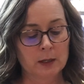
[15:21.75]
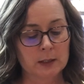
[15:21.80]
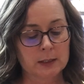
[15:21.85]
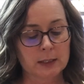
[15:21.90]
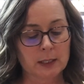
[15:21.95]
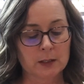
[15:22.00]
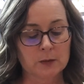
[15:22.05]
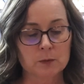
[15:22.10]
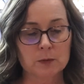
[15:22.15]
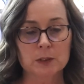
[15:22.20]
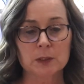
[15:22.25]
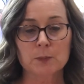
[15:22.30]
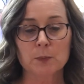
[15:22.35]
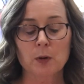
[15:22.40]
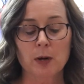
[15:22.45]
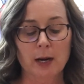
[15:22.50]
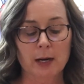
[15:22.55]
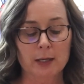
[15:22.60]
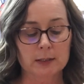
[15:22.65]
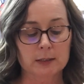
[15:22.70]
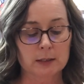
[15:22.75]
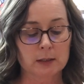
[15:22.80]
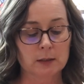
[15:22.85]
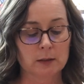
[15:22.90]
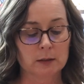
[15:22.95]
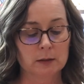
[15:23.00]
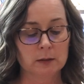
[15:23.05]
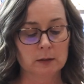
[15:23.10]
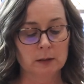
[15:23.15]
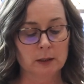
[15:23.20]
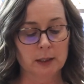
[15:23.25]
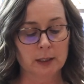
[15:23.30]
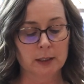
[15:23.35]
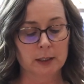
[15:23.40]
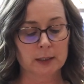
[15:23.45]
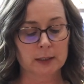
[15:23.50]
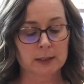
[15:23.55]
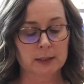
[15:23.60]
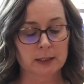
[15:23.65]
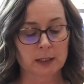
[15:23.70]
Dad was practical and
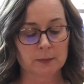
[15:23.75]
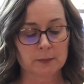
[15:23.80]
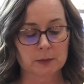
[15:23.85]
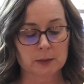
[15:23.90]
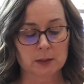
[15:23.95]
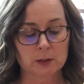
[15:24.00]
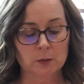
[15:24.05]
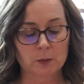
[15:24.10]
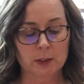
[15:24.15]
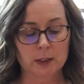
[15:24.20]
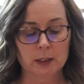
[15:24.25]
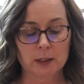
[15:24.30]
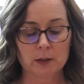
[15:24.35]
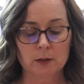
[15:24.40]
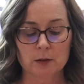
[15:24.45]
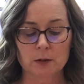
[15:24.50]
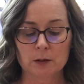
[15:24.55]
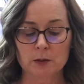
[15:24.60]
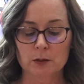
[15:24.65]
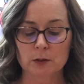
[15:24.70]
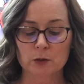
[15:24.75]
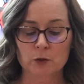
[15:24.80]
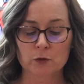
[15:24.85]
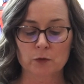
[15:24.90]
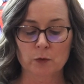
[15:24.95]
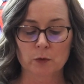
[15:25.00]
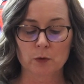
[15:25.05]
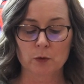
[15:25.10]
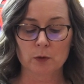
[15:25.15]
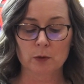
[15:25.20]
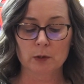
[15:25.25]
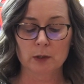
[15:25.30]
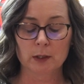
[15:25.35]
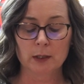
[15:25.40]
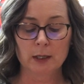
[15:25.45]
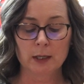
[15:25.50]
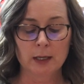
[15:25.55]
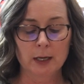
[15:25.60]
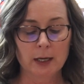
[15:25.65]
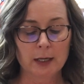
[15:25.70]
accepted what he could control
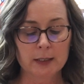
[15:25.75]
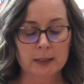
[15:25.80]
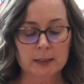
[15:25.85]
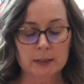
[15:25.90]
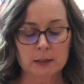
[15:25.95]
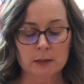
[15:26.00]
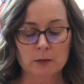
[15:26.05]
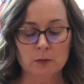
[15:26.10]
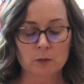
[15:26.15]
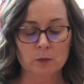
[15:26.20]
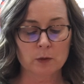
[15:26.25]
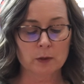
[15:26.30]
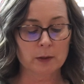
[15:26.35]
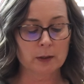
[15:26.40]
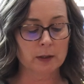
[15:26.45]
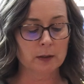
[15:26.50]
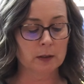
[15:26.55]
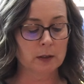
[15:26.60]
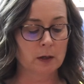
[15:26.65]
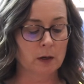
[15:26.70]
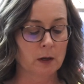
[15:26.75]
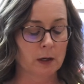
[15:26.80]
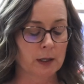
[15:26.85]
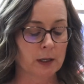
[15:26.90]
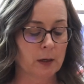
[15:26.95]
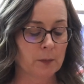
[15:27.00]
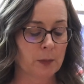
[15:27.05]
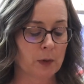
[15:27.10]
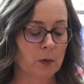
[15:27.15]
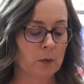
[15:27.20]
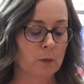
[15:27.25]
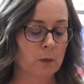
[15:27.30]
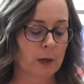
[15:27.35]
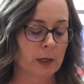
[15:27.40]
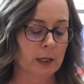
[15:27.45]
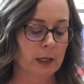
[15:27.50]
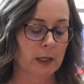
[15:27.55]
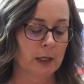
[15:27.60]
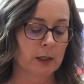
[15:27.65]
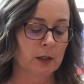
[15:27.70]
and didn't worry a lot about
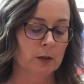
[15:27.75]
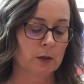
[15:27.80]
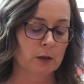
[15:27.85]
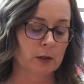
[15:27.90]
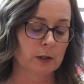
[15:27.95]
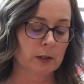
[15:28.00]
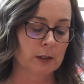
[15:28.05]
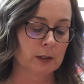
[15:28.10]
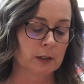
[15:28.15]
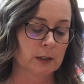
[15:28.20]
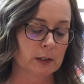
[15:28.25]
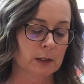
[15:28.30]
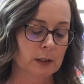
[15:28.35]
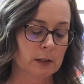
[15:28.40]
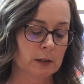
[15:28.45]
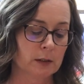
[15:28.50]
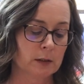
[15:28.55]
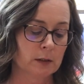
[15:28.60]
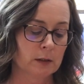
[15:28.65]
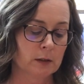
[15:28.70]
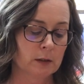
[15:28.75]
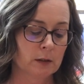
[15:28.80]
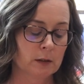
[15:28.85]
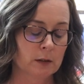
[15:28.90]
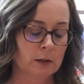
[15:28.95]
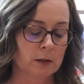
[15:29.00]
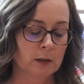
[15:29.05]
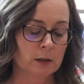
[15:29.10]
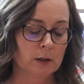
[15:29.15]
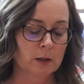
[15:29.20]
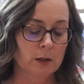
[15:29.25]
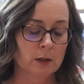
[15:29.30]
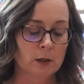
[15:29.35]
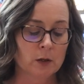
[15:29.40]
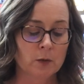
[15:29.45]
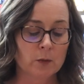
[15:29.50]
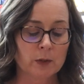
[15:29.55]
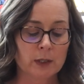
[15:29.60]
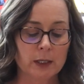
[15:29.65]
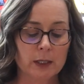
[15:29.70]
what he couldn't.
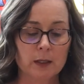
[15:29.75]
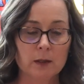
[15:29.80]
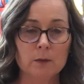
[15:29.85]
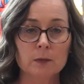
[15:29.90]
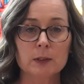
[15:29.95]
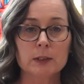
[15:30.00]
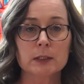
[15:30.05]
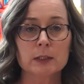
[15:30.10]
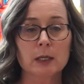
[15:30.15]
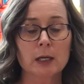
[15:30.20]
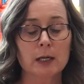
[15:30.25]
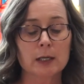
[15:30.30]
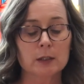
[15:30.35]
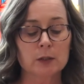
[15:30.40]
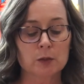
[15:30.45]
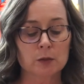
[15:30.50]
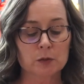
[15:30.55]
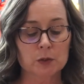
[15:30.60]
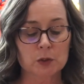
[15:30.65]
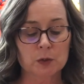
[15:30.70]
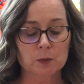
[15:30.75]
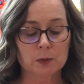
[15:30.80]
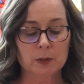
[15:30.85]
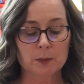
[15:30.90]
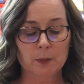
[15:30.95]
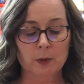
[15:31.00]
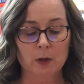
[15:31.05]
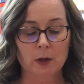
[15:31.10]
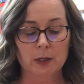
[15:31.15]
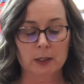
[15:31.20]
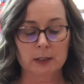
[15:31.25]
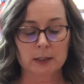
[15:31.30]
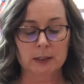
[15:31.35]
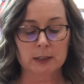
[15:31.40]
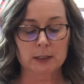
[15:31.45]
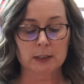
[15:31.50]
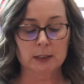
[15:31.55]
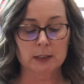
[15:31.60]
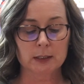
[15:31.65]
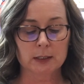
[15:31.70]
When he was diagnosed with
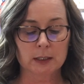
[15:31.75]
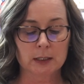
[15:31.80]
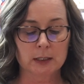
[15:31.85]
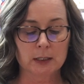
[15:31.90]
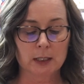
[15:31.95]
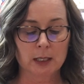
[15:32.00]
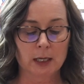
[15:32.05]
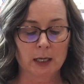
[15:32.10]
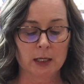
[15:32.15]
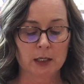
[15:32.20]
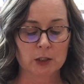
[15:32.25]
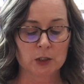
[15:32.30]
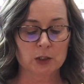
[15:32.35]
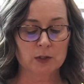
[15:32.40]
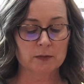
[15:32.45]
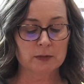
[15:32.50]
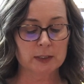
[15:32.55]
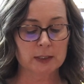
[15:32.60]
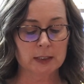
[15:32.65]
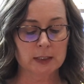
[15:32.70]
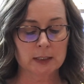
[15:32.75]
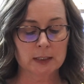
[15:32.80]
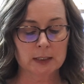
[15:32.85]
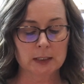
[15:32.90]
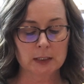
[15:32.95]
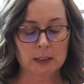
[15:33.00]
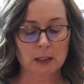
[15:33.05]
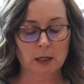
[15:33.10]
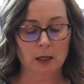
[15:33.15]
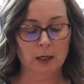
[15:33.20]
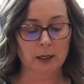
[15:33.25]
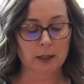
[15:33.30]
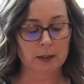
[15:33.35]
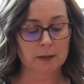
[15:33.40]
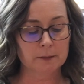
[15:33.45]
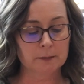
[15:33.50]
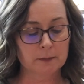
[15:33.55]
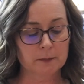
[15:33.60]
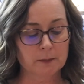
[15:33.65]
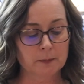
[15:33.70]
Parkinson's at the age of
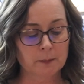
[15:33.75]
69,